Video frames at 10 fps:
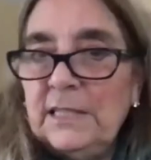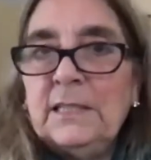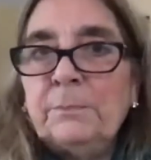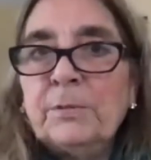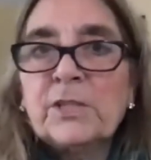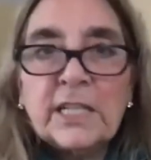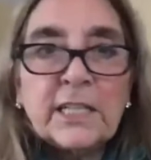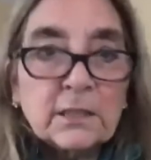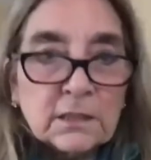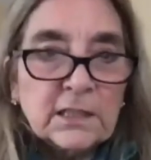
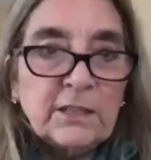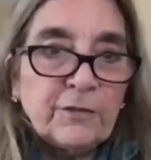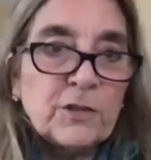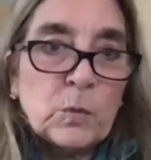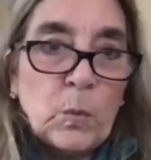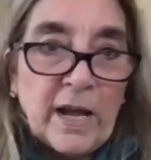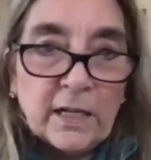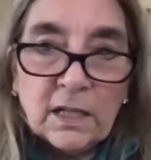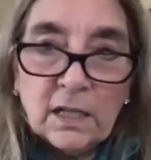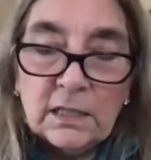particularly for
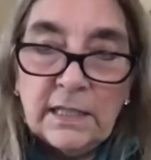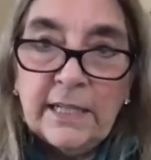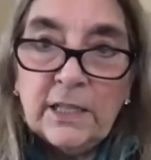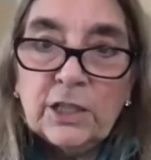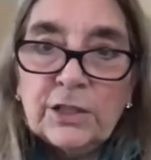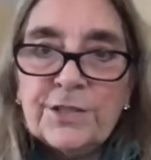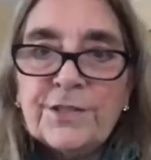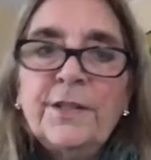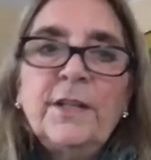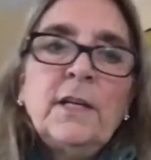sweater knitters,
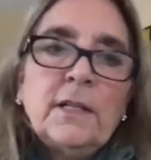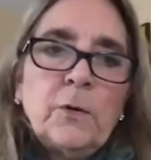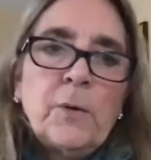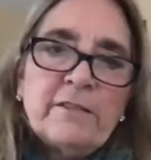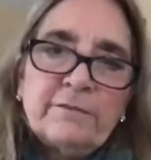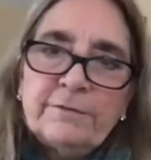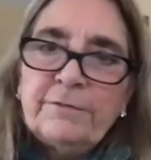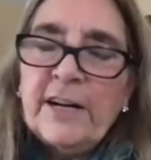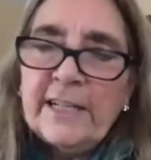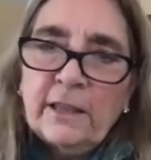go out and
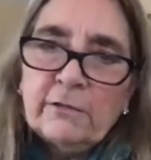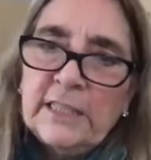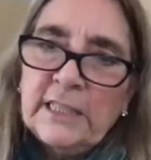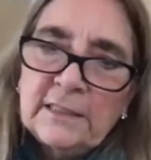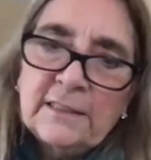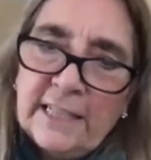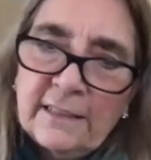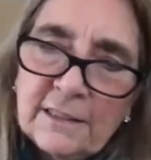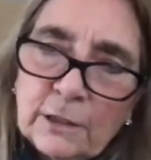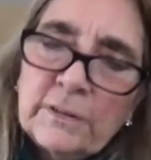find three
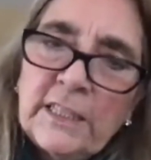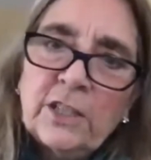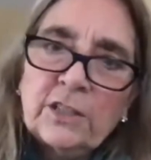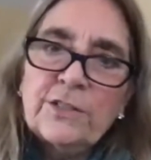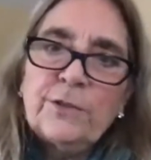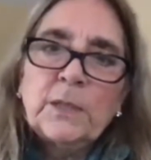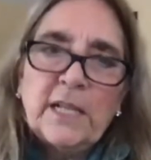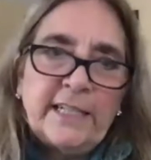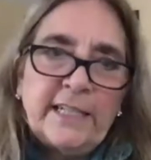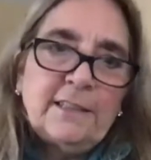yarns you
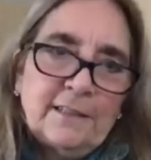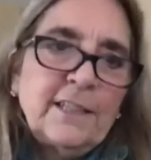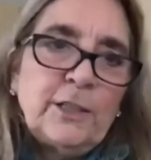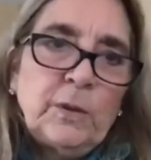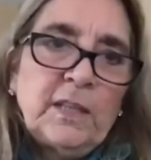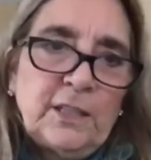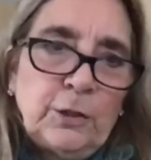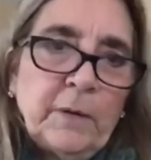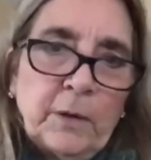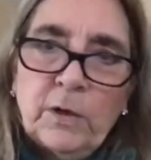like that you think you
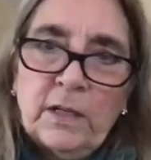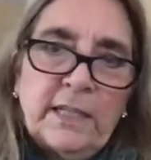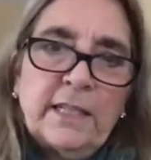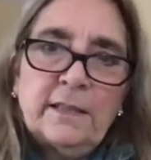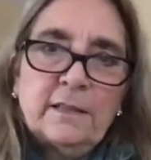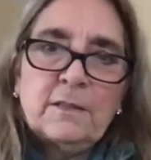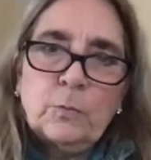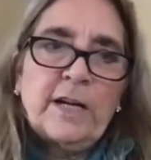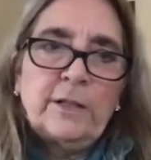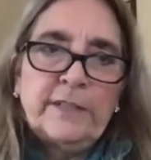might want to knit this
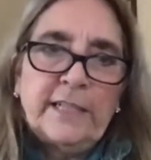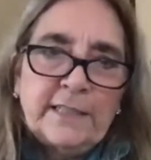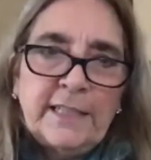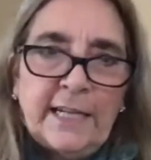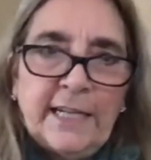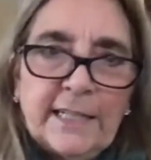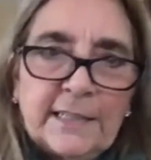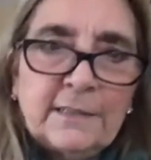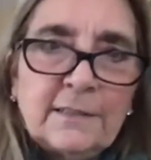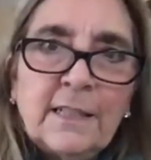sweater in,
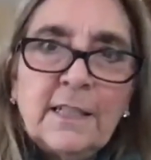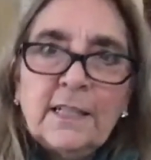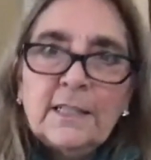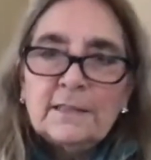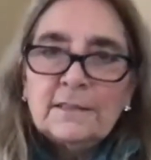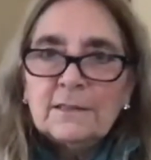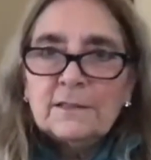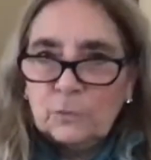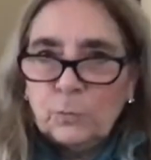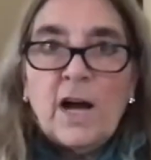and
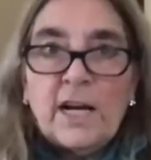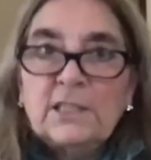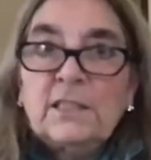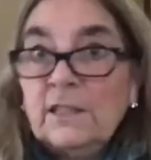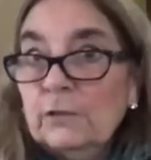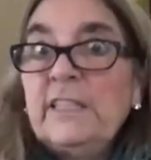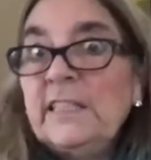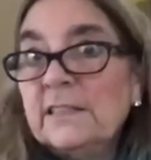swatch the 3 and